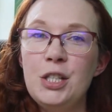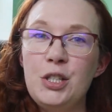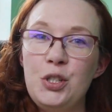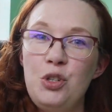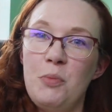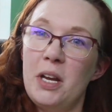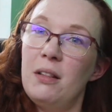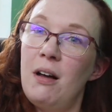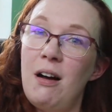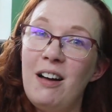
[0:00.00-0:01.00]
zooming
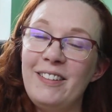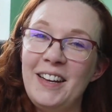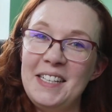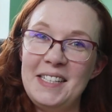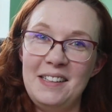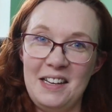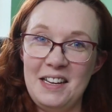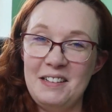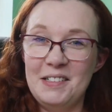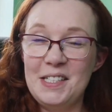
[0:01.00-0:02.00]
along
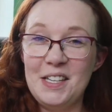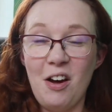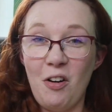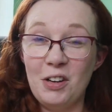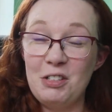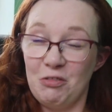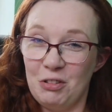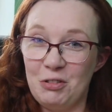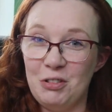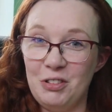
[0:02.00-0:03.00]
nicely. So it's
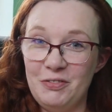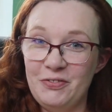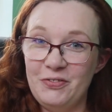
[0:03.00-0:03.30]
real cool.